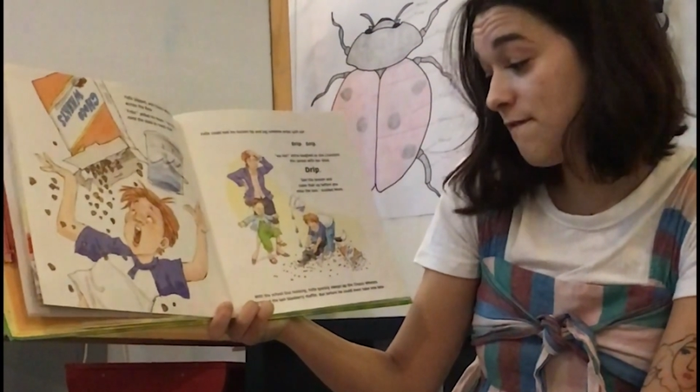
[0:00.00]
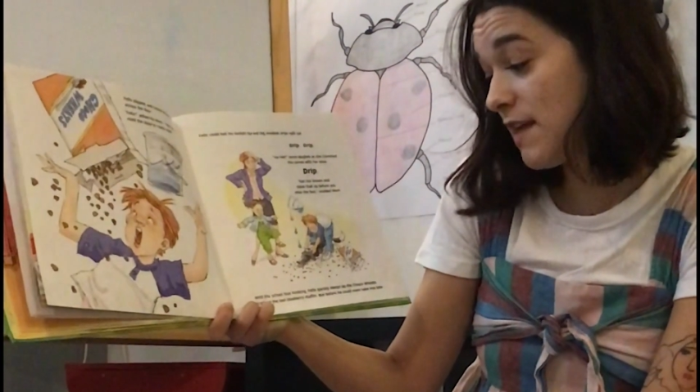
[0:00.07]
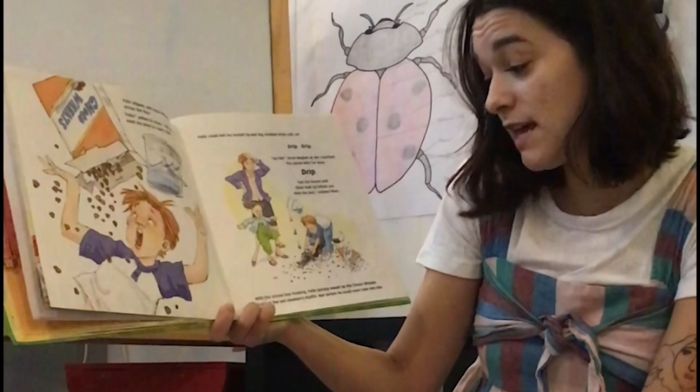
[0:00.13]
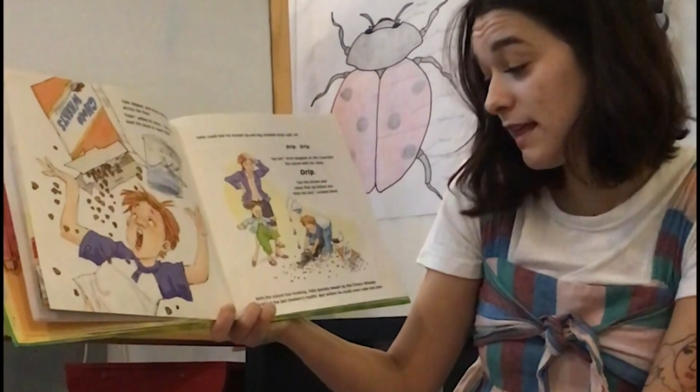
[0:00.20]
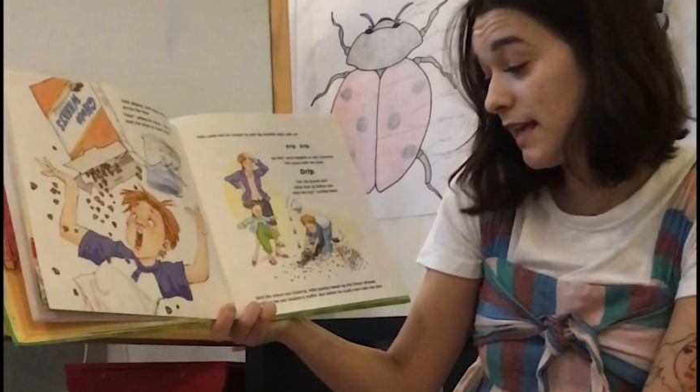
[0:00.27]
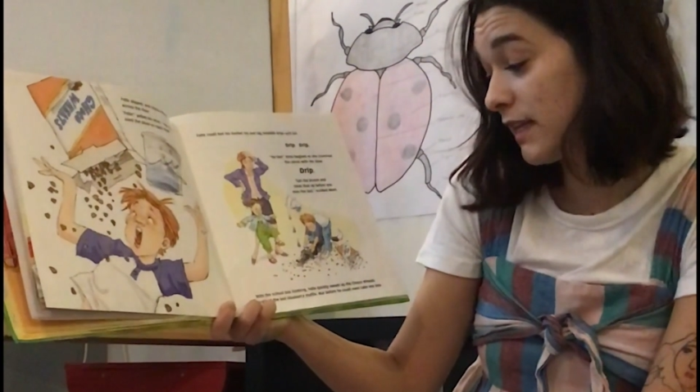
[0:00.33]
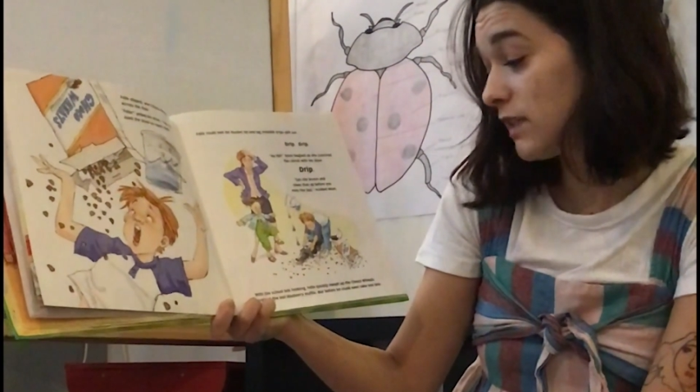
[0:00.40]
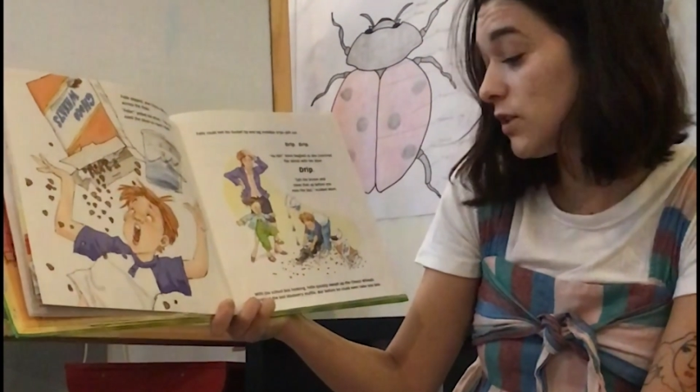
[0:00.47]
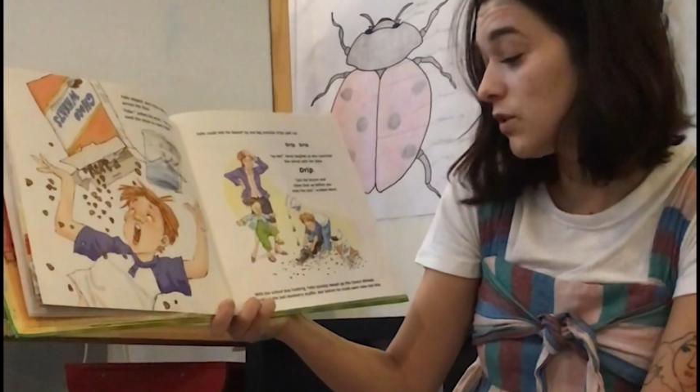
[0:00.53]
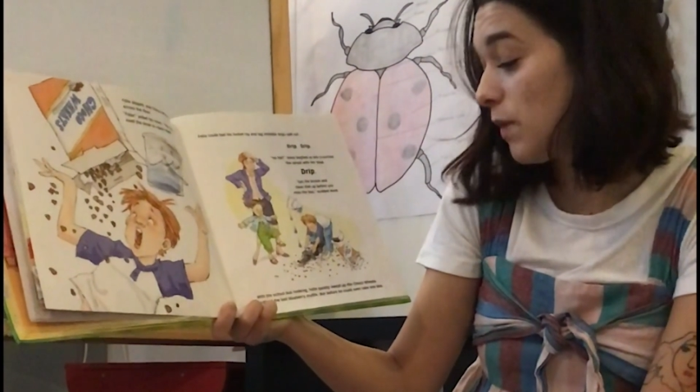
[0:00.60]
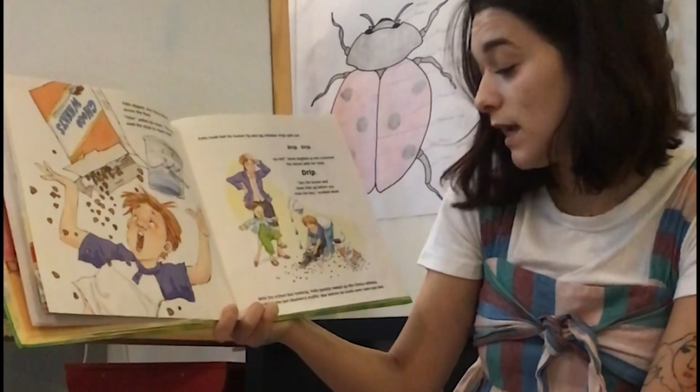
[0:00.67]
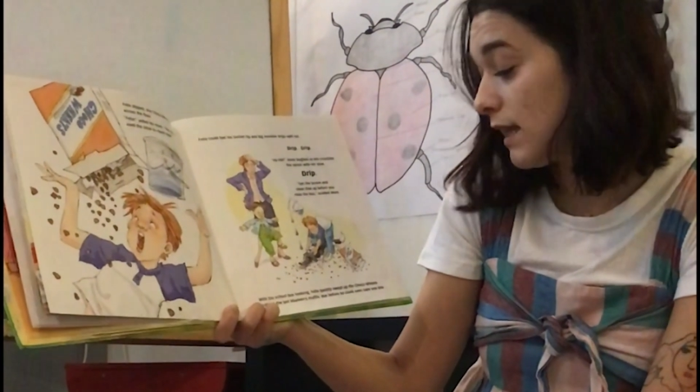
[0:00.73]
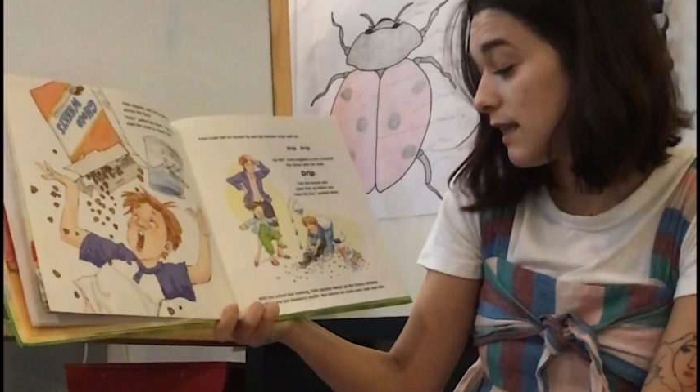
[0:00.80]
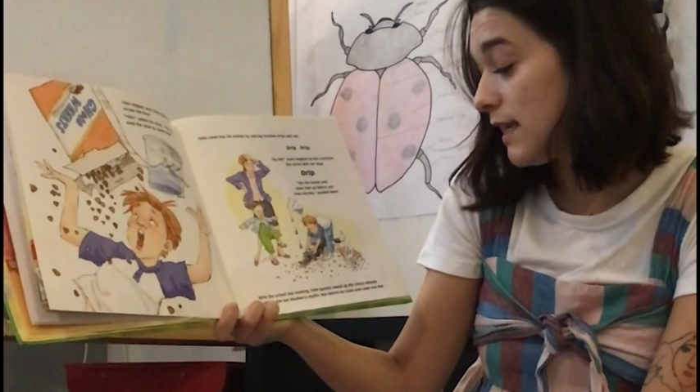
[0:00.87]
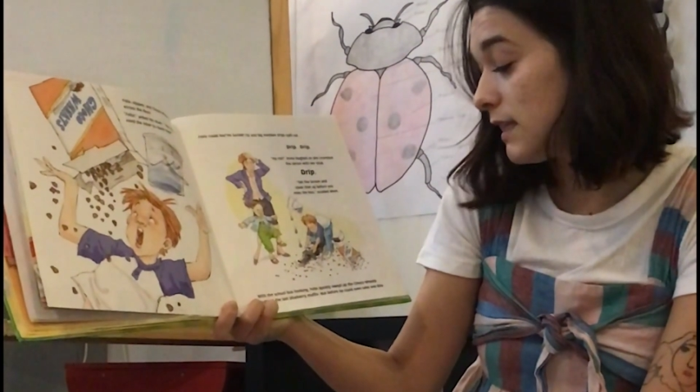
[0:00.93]
Felix
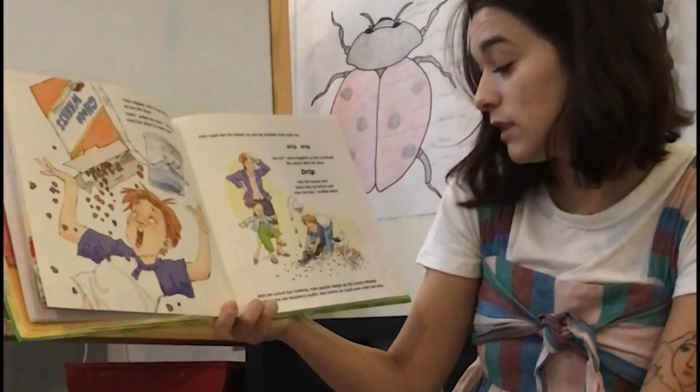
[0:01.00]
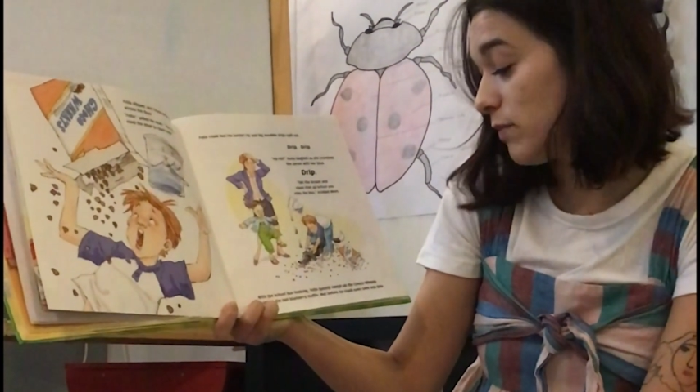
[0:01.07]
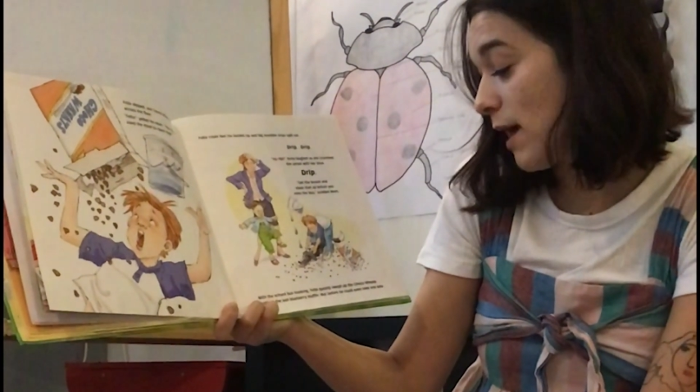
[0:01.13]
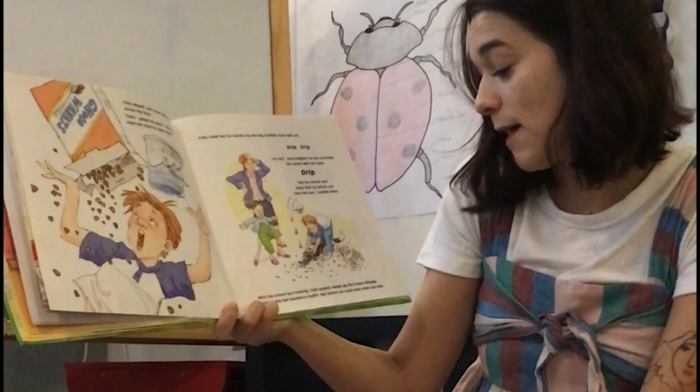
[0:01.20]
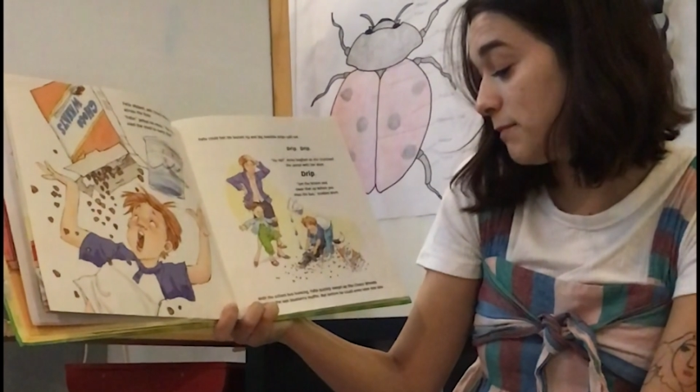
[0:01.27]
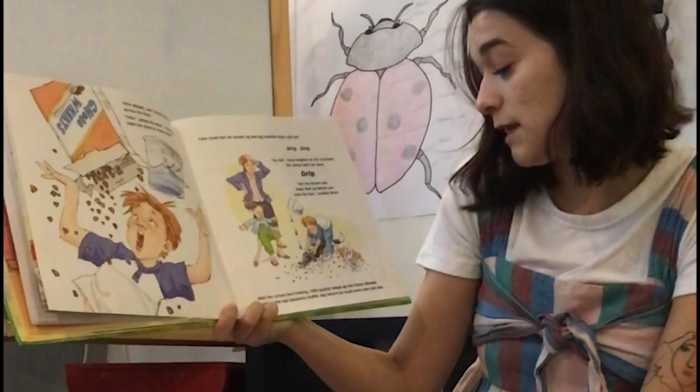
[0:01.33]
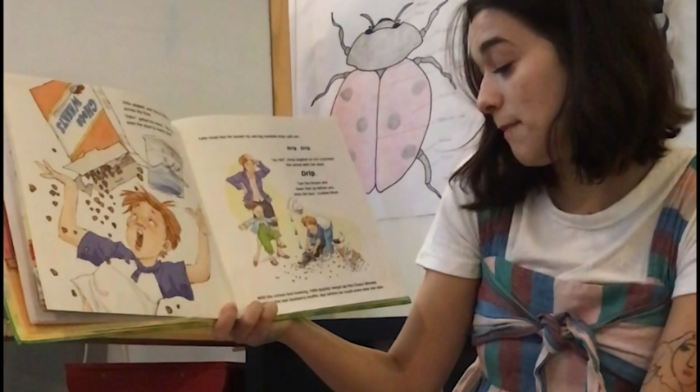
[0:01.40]
quickly swept